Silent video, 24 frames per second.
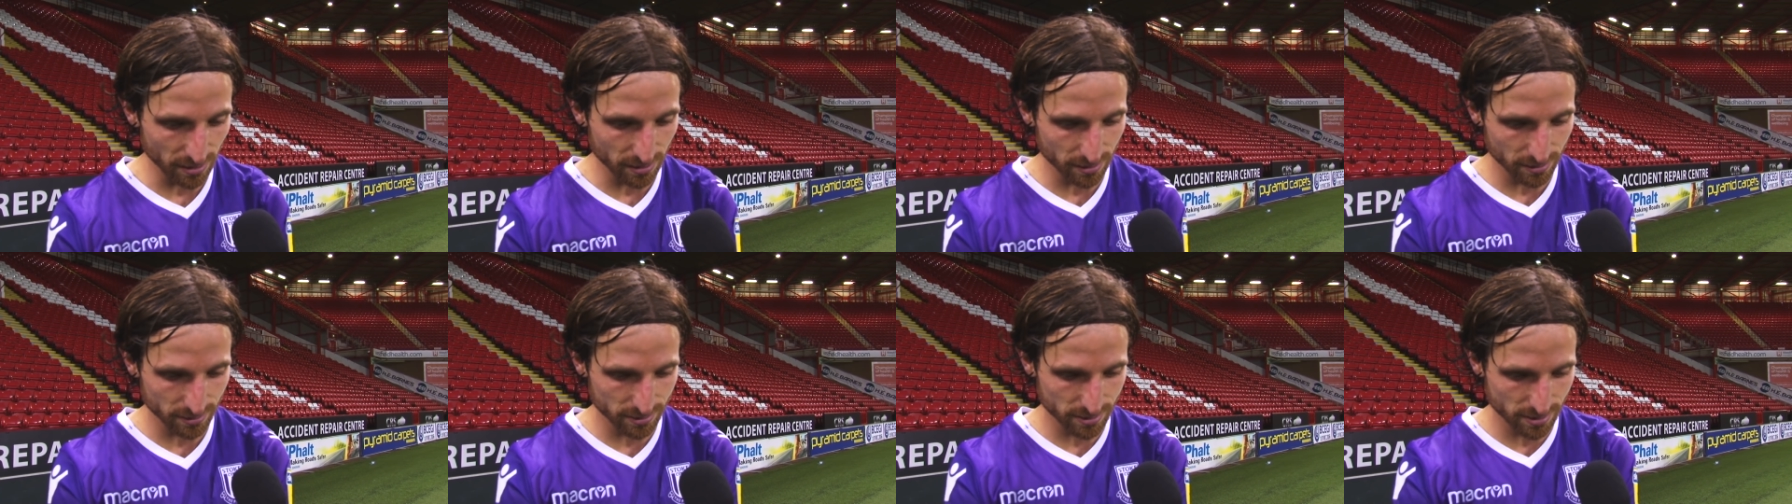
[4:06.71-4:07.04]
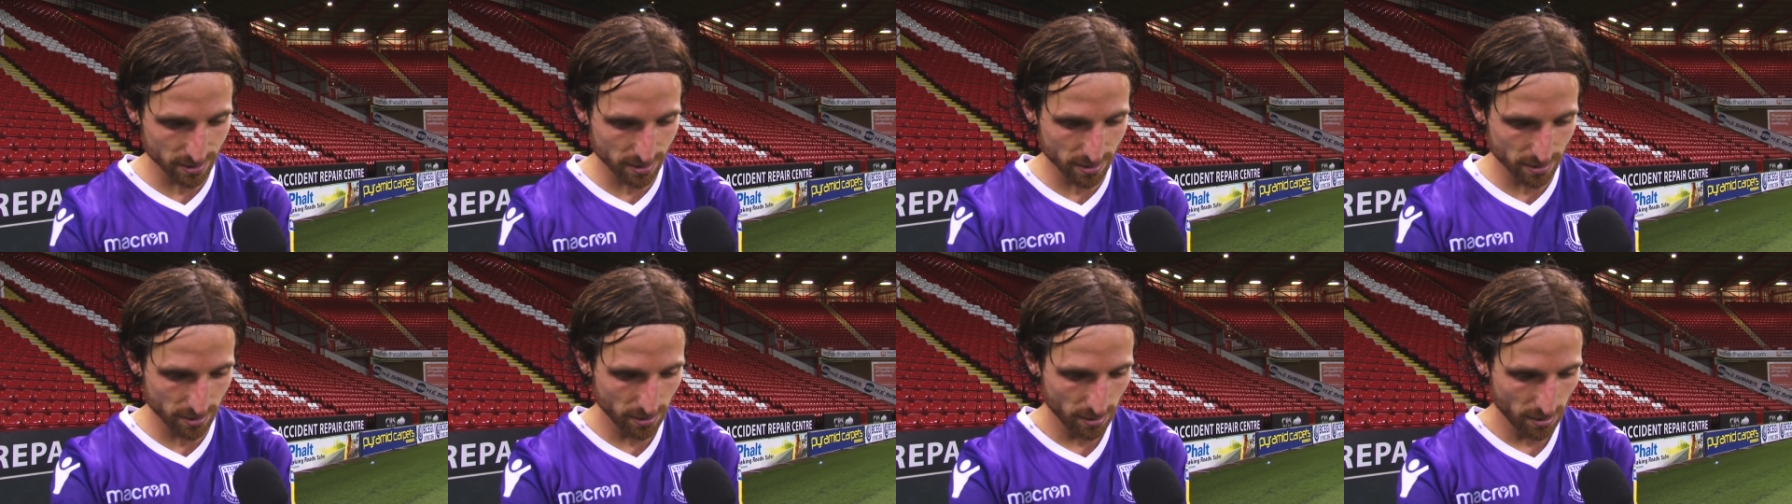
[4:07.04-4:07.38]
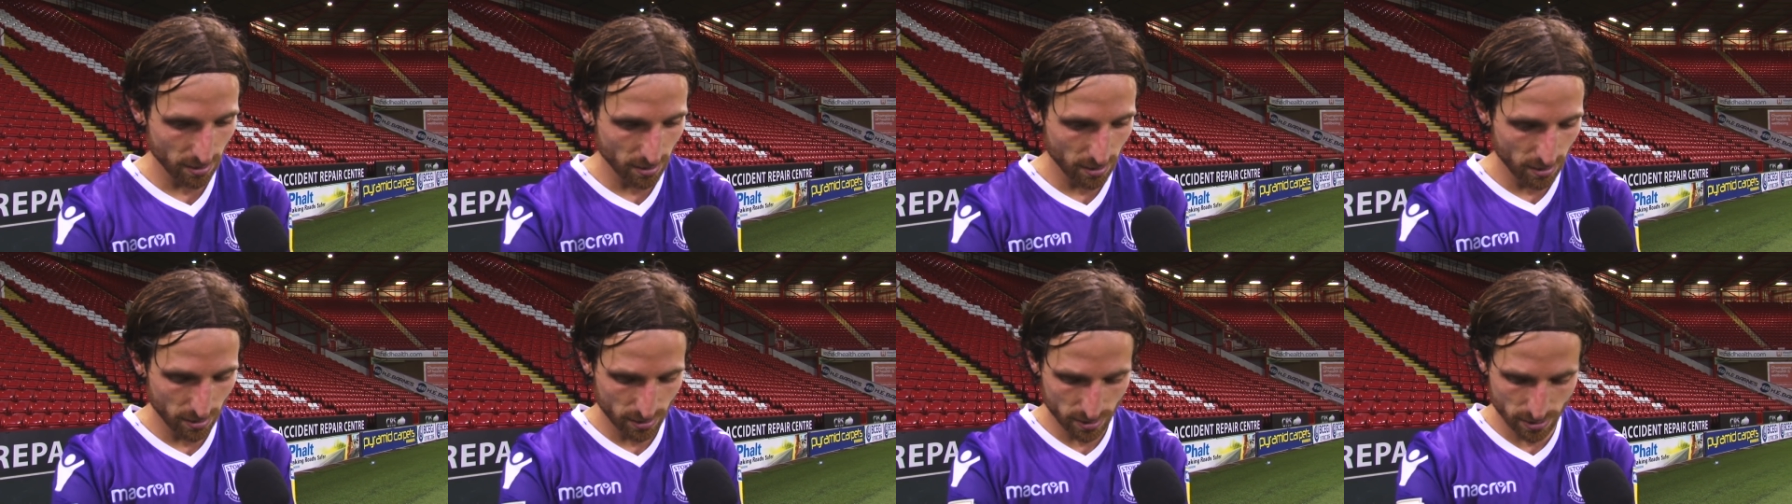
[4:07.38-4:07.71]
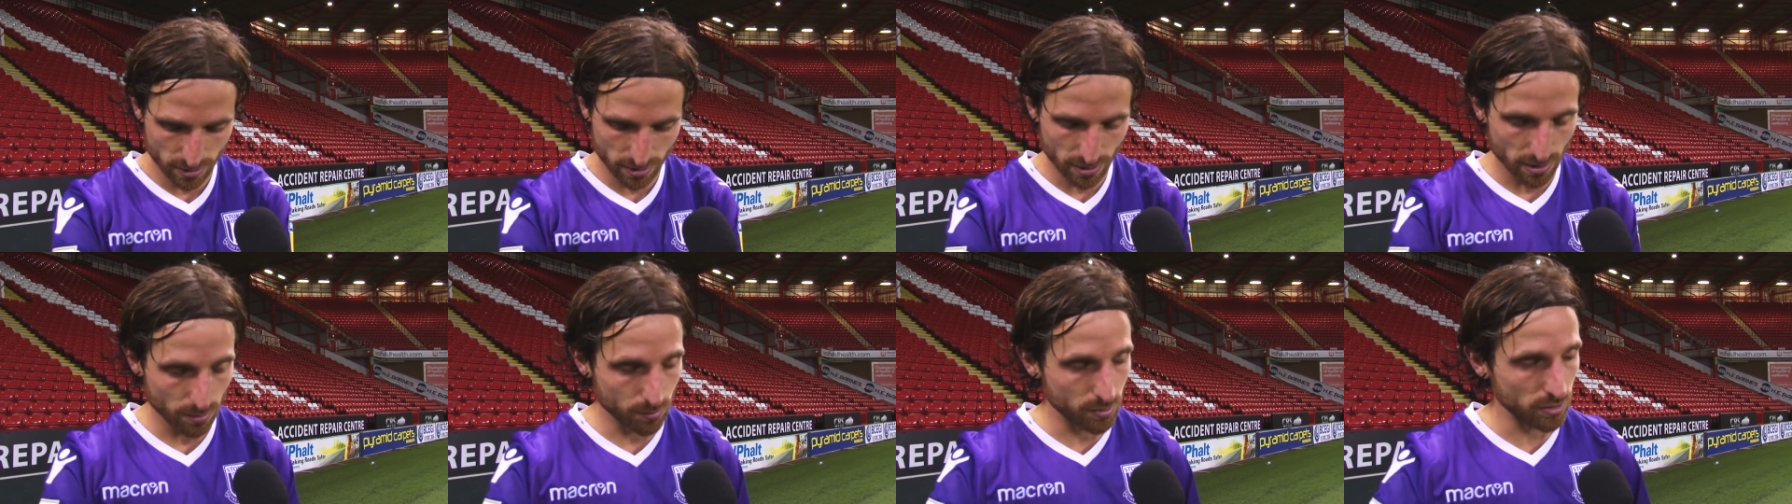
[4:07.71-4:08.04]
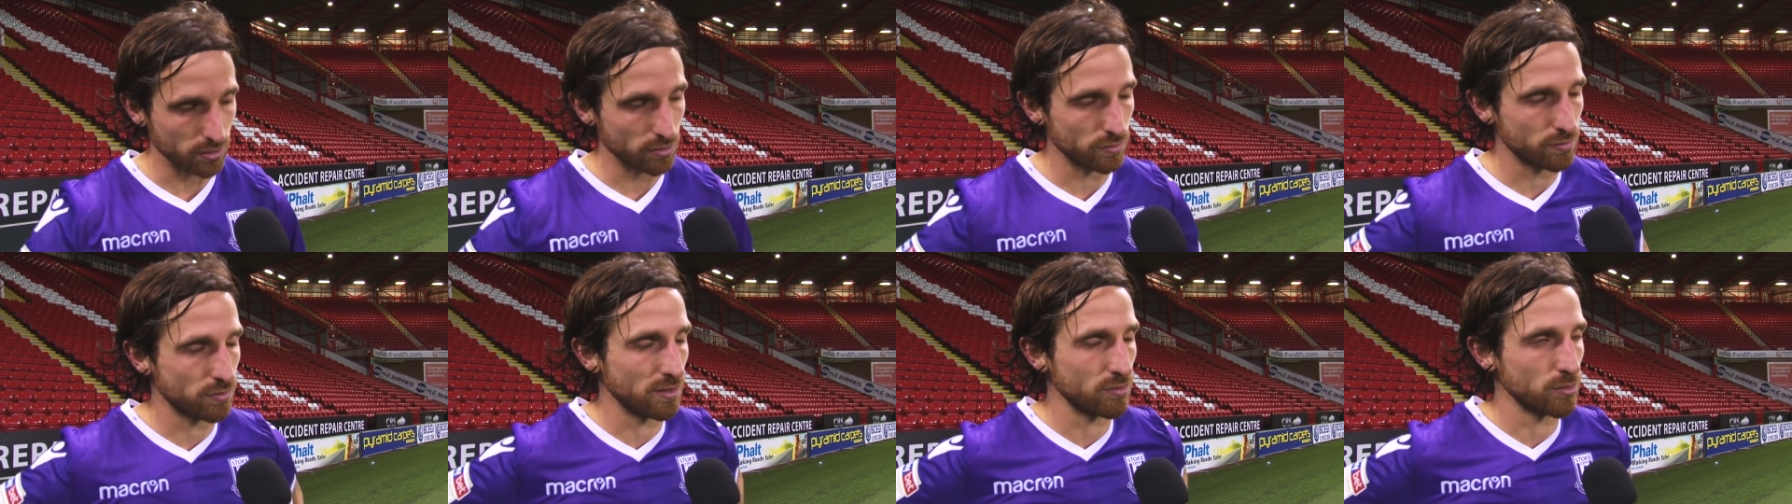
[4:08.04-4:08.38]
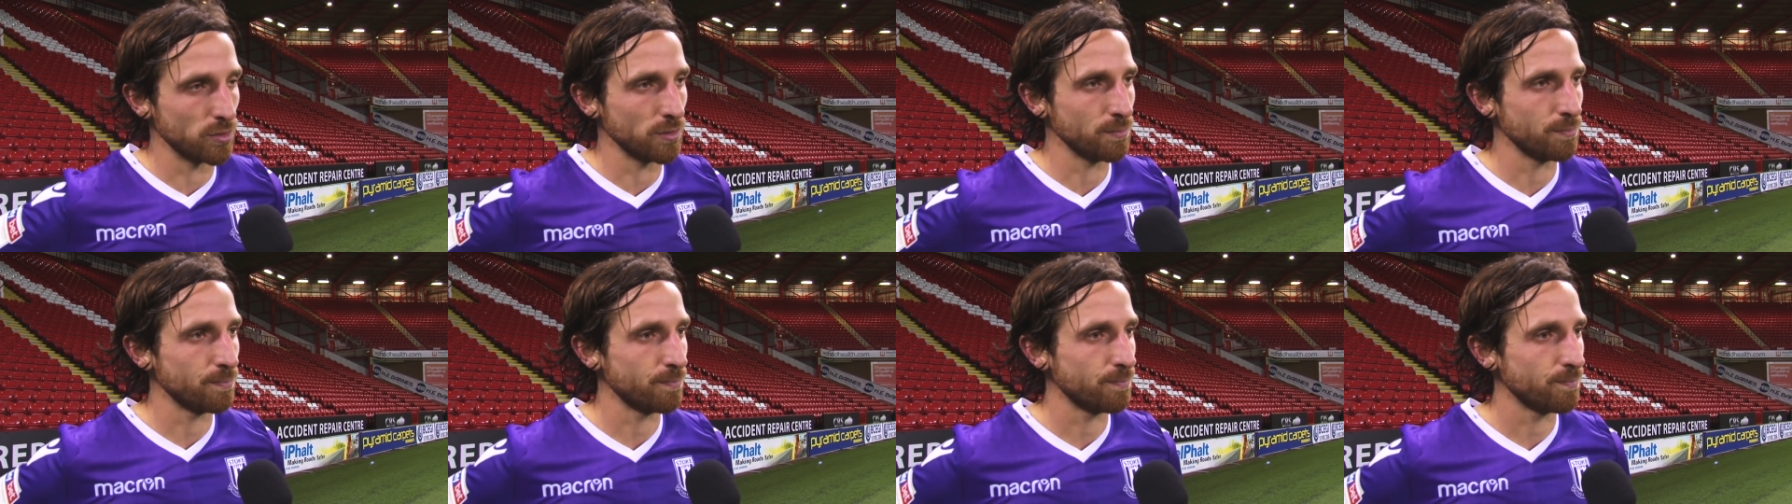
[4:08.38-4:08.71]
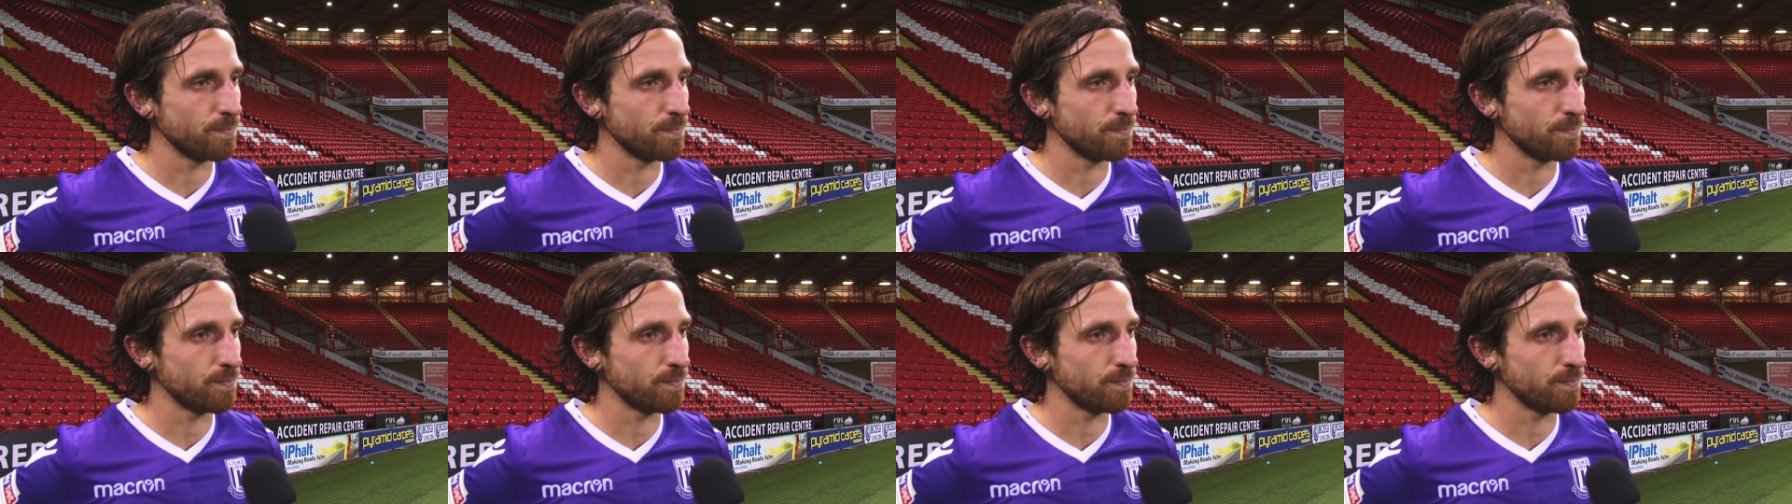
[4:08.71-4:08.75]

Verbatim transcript: and uh, yeah, that'll be good for everyone.